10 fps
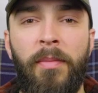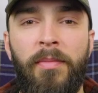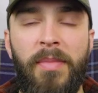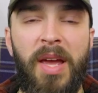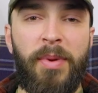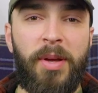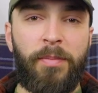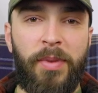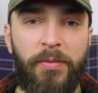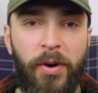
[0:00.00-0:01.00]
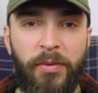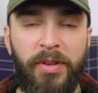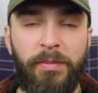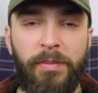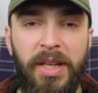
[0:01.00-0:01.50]
Maybe before
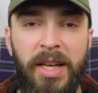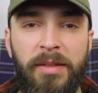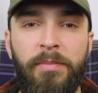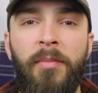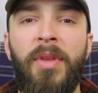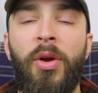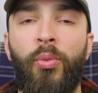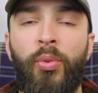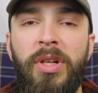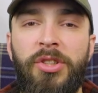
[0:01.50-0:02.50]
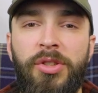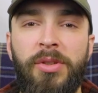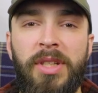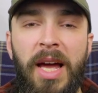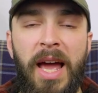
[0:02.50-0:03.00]
we begin, we
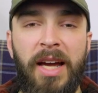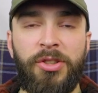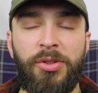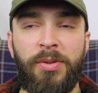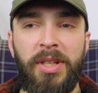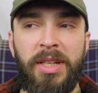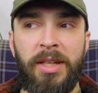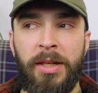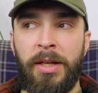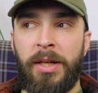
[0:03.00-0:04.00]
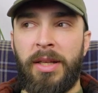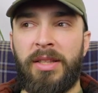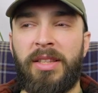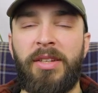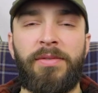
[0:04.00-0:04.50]
should actually
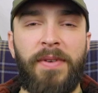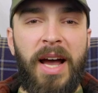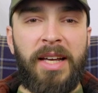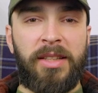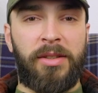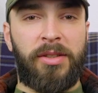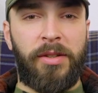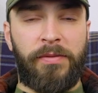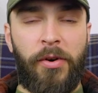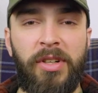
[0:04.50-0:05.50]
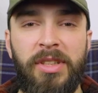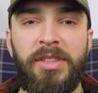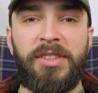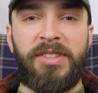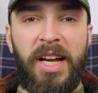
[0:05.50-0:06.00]
define the word
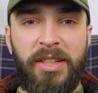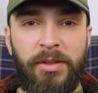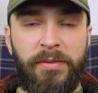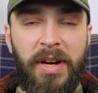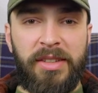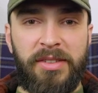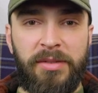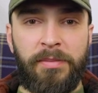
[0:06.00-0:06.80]
sacrifice